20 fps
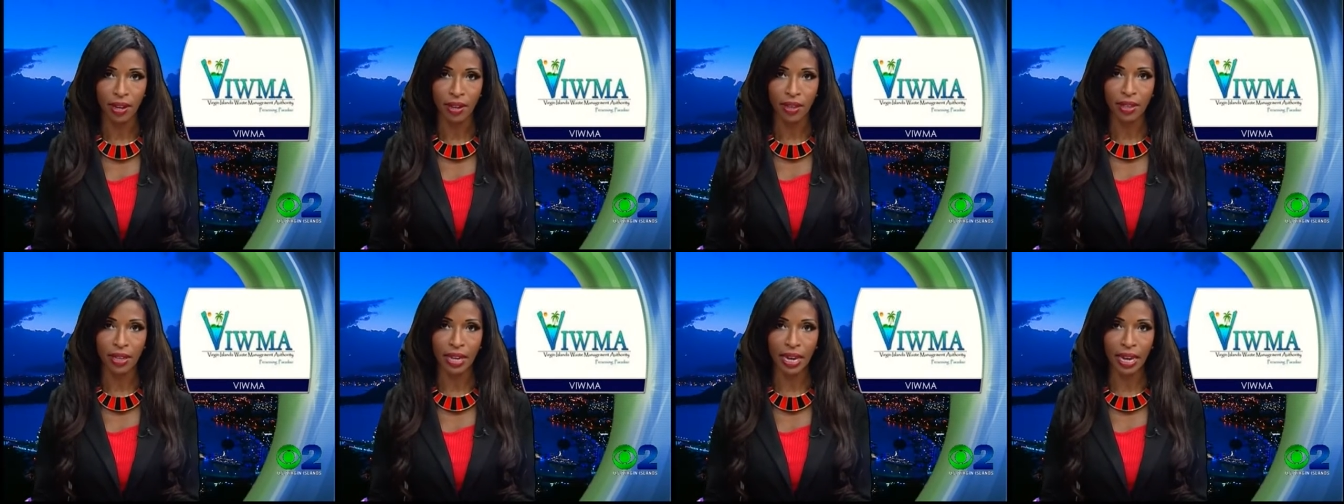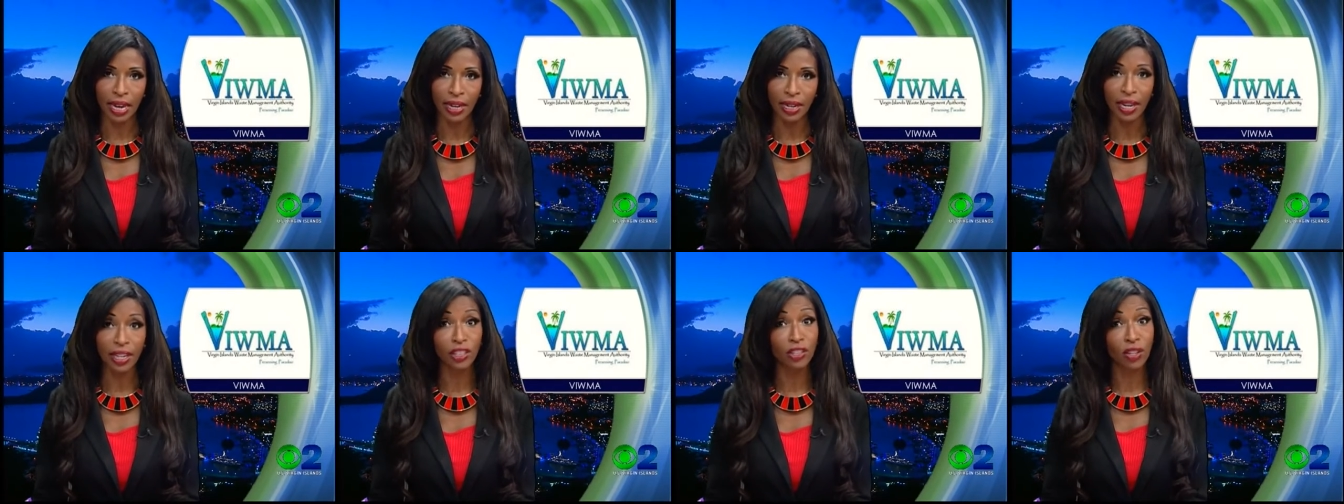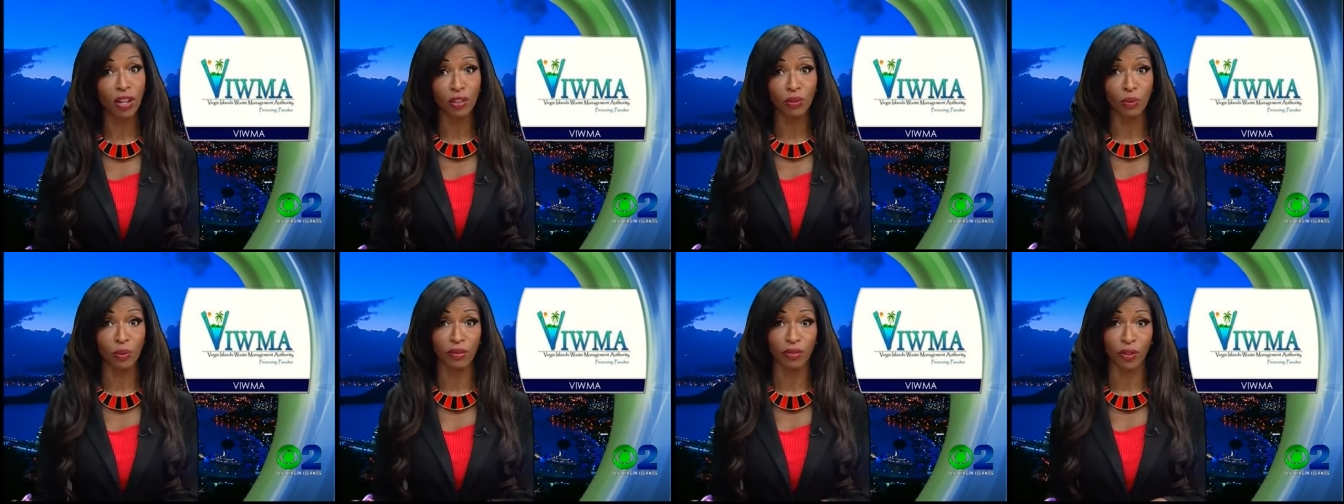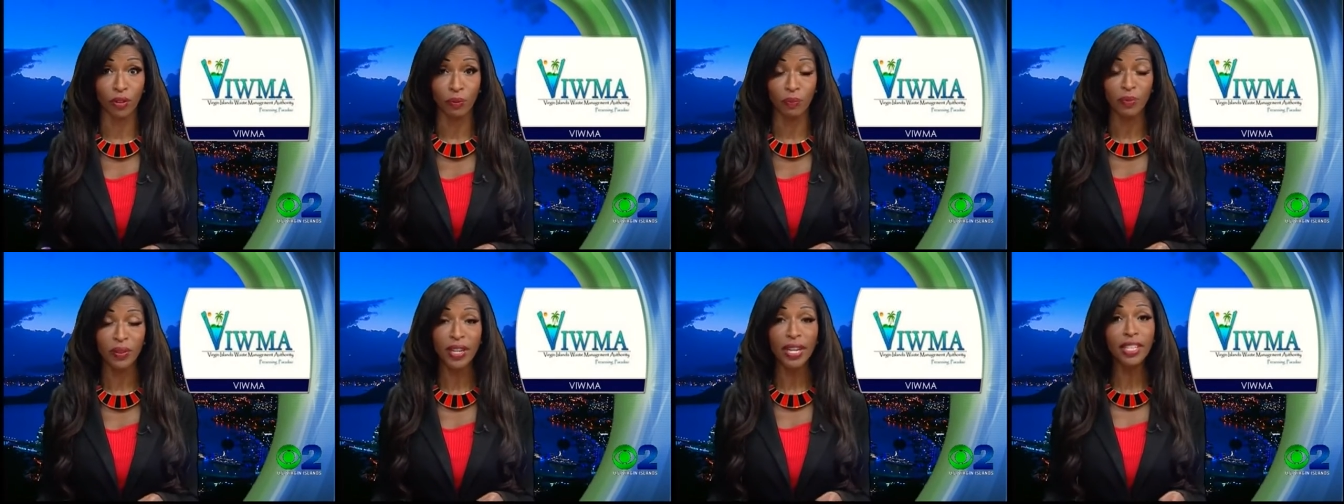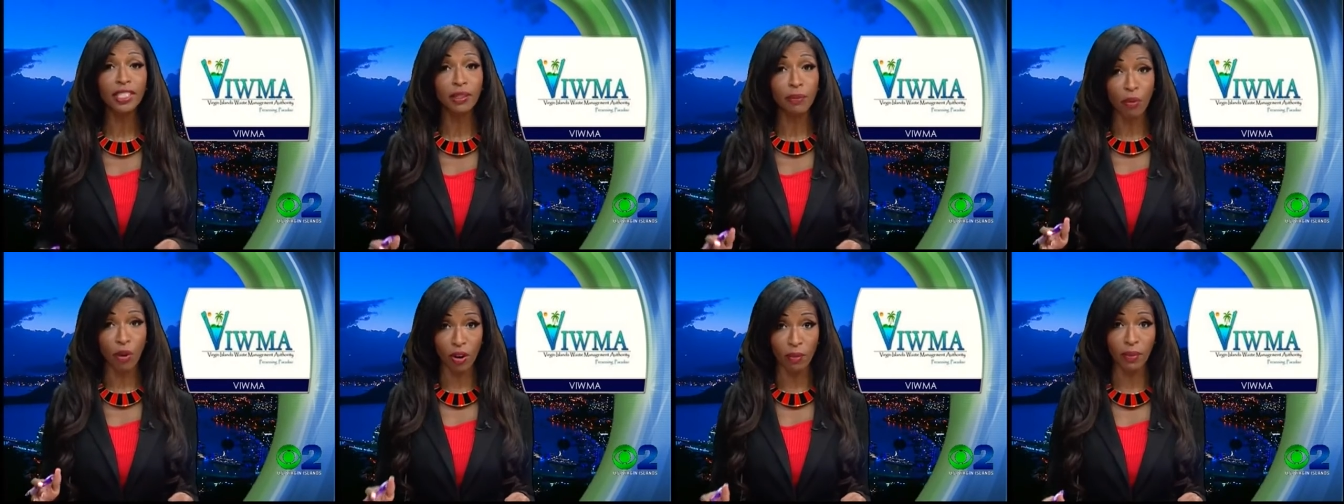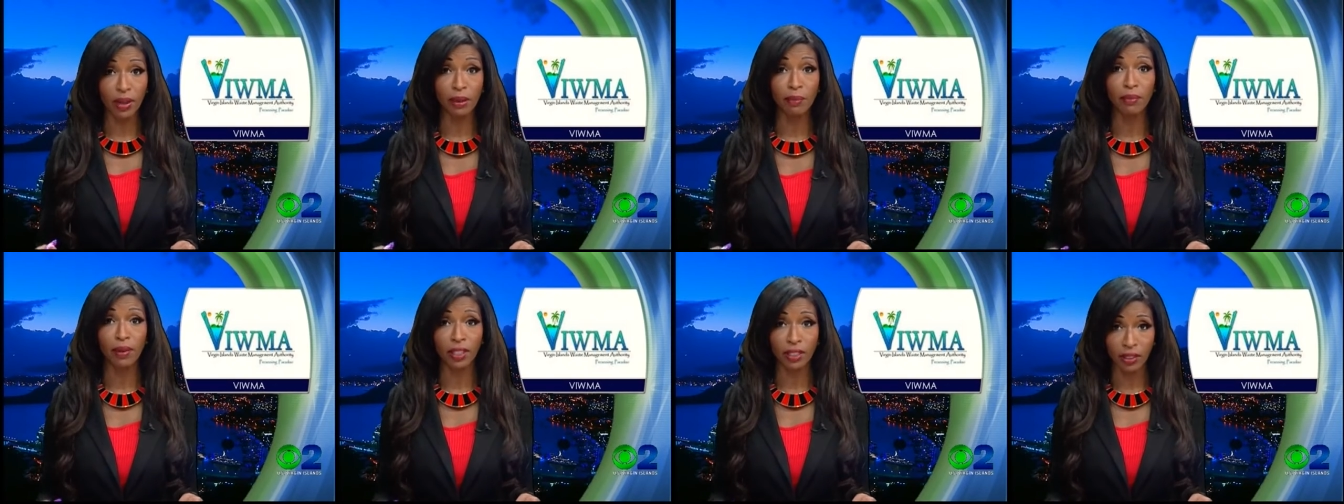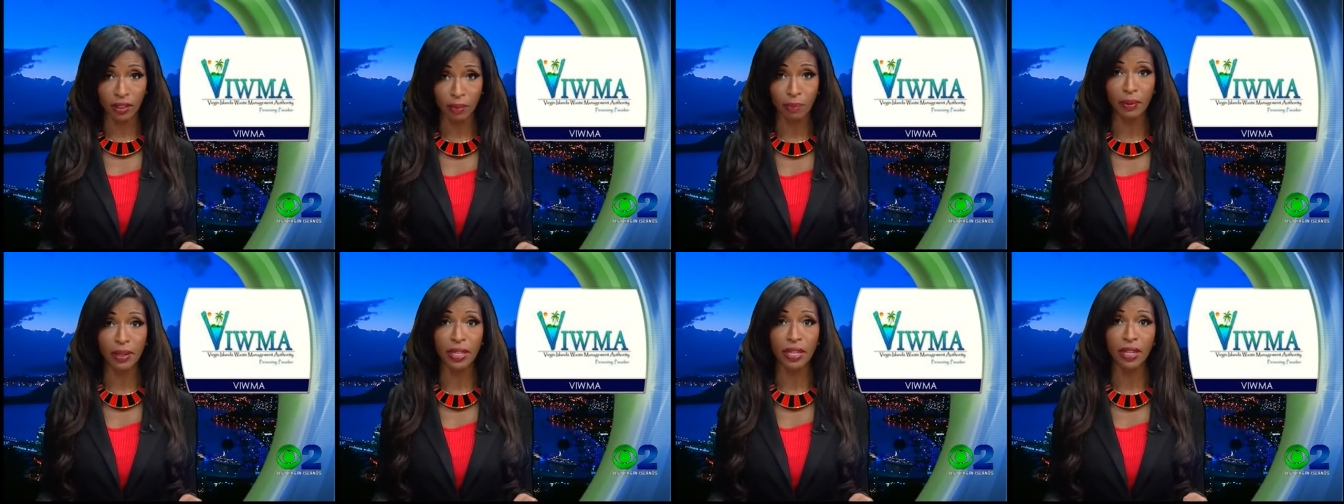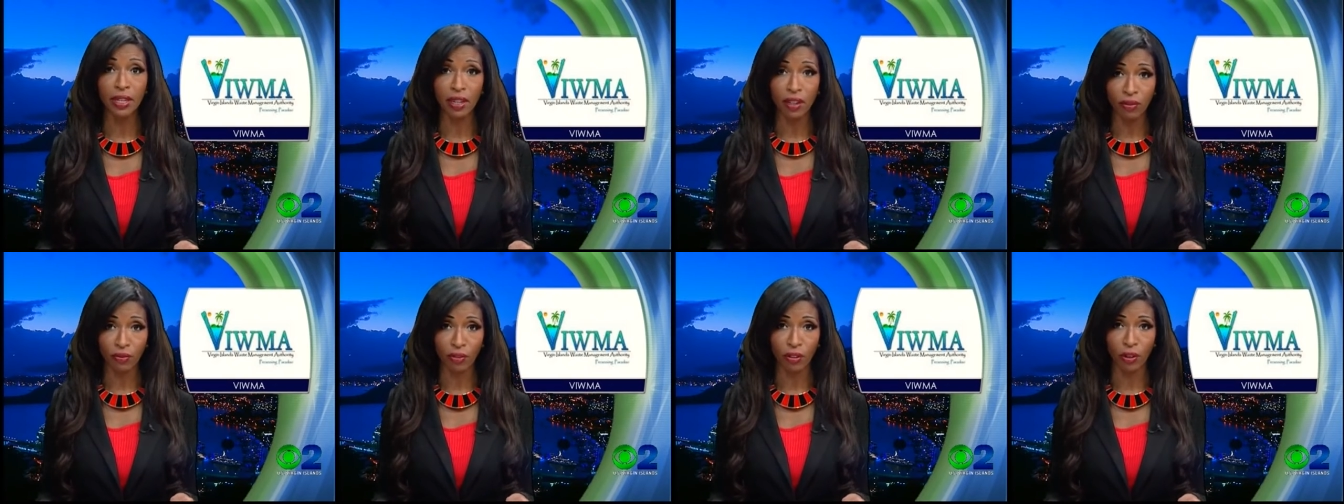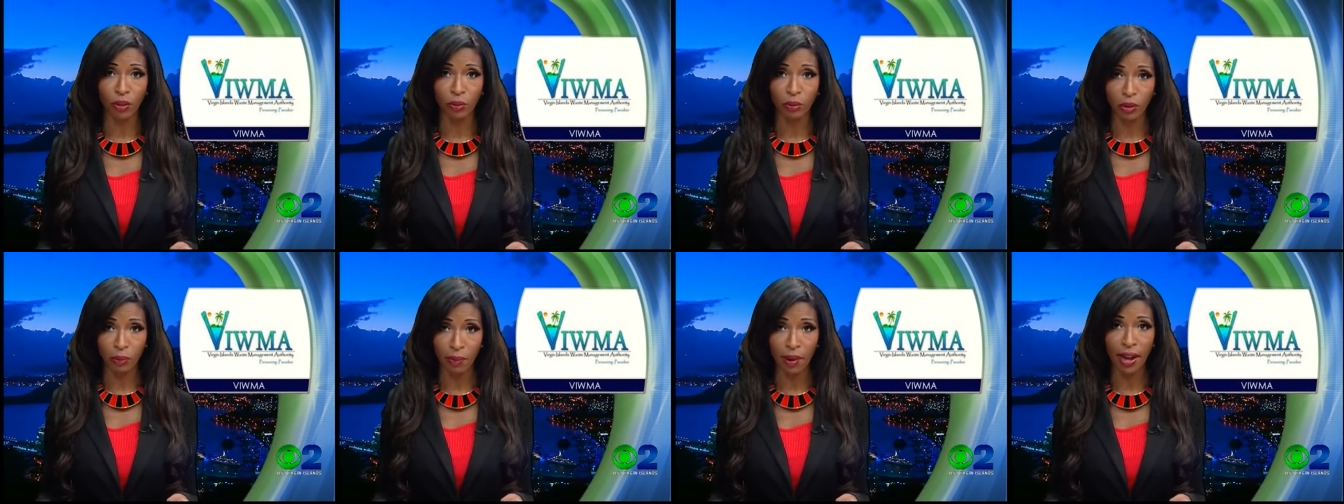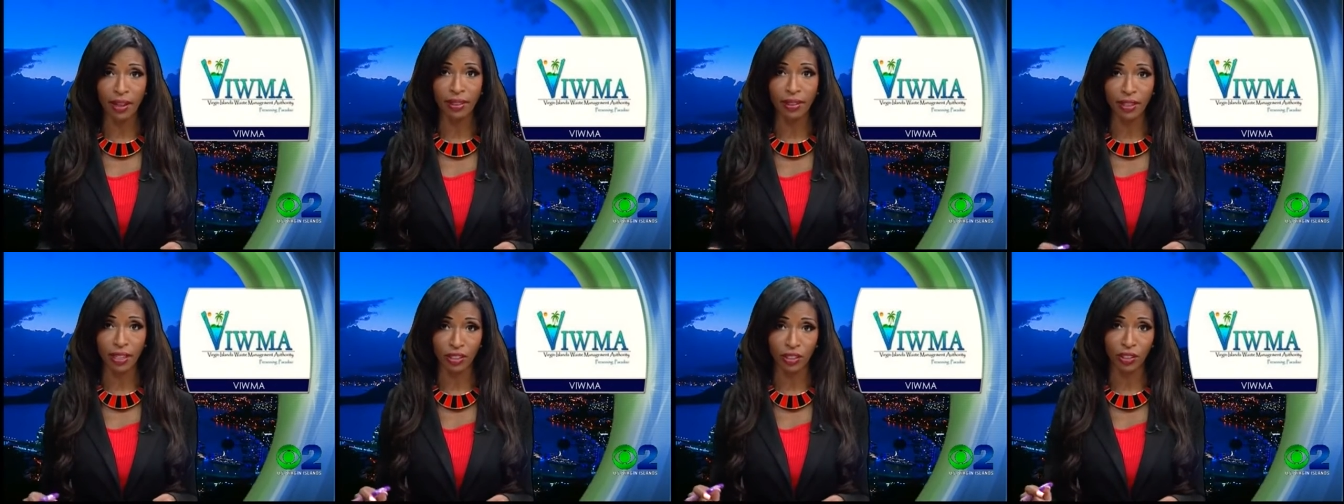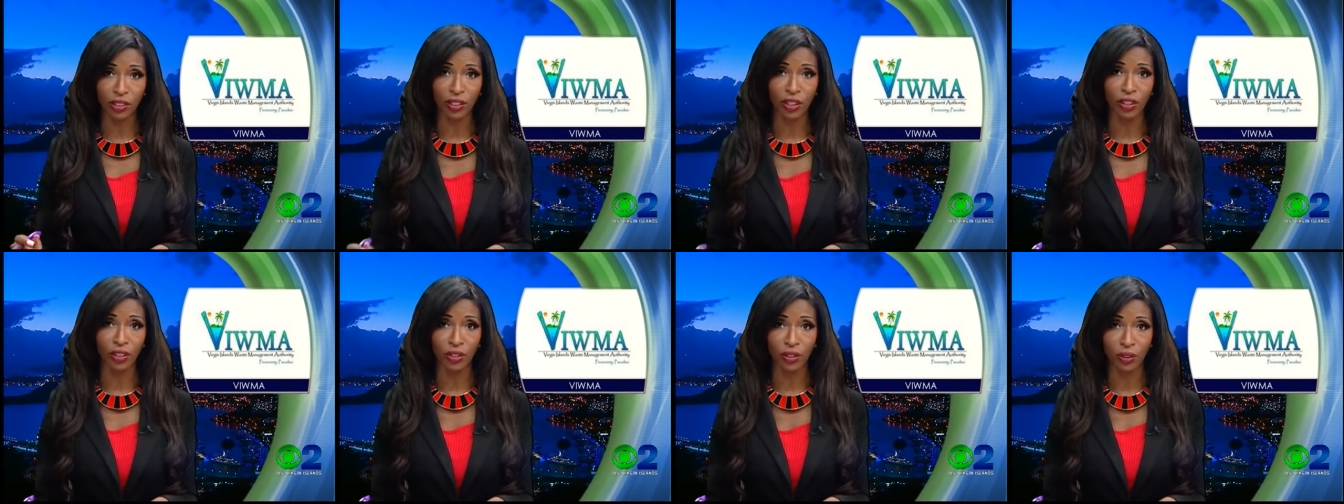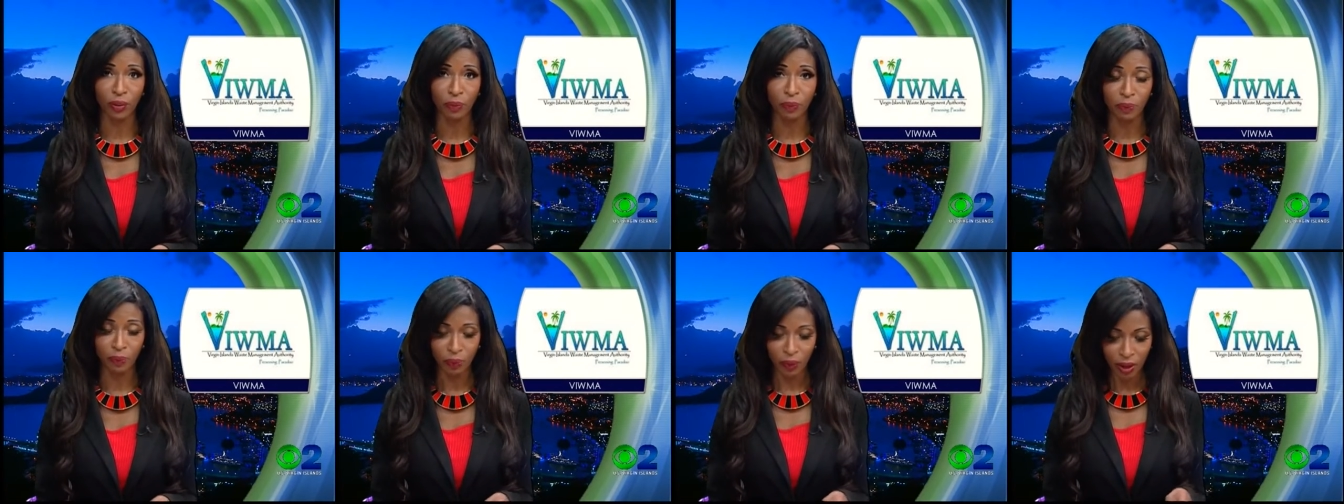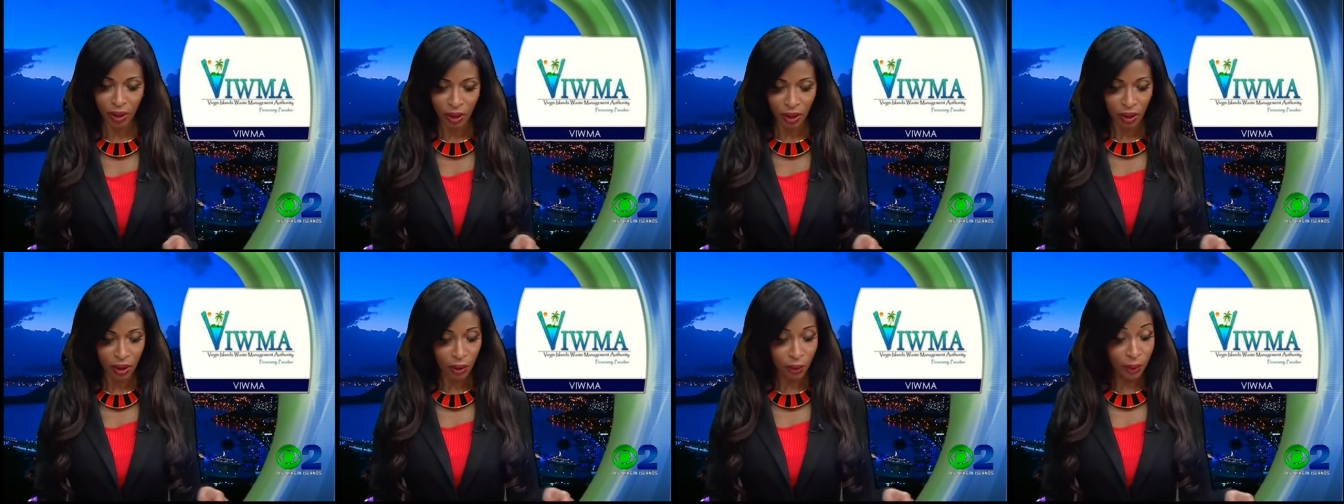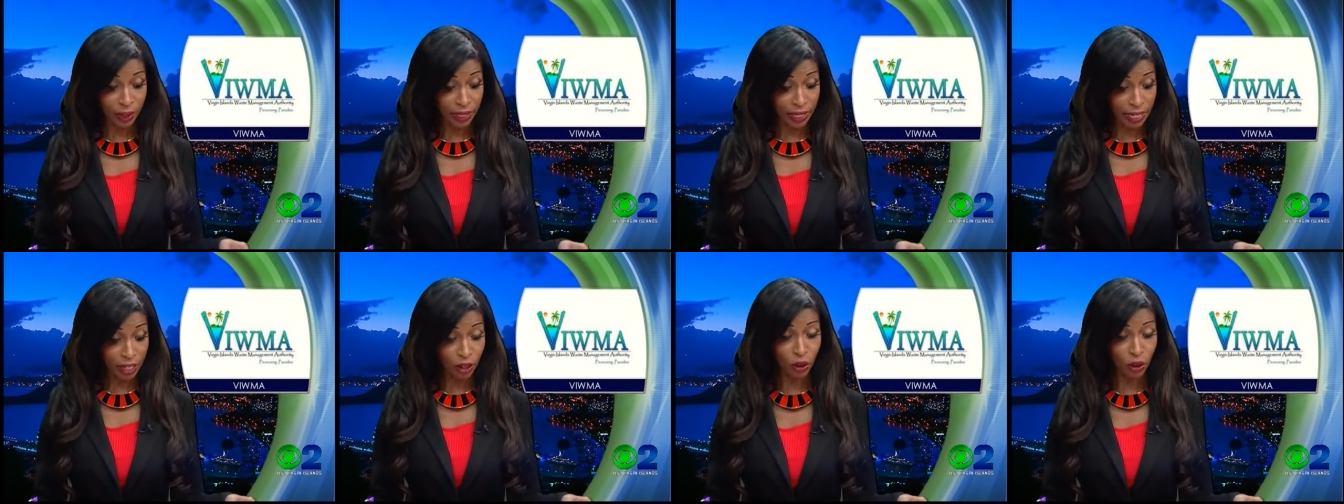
the Inn at Salt River. His appointment must be confirmed by the legislature. Well, in